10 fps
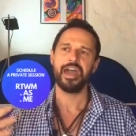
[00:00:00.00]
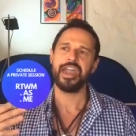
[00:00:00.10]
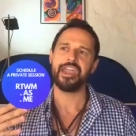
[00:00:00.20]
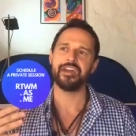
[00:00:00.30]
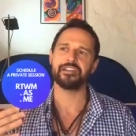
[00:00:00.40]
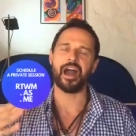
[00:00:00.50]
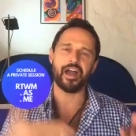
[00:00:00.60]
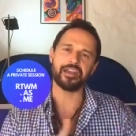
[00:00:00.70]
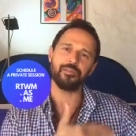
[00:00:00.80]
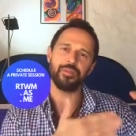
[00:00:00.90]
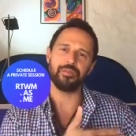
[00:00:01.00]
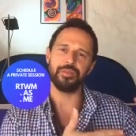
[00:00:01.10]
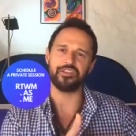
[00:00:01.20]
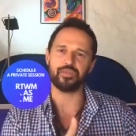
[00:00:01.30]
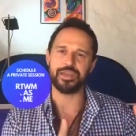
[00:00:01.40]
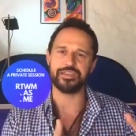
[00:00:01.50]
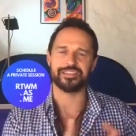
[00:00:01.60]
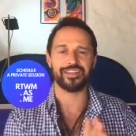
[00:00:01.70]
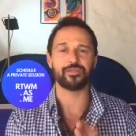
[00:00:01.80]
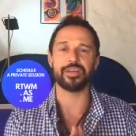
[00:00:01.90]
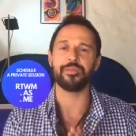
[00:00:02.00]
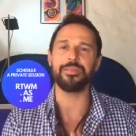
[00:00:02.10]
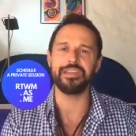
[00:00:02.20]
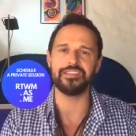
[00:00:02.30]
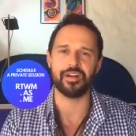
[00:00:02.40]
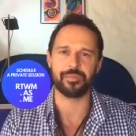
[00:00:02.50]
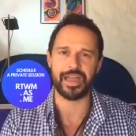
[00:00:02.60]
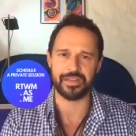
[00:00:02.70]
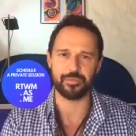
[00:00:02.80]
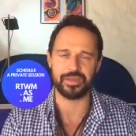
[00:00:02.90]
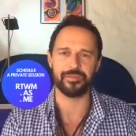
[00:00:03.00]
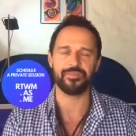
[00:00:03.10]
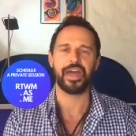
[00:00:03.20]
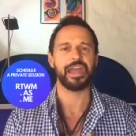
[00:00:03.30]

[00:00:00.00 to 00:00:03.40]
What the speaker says: and I can be in between. That's what a medium can be. I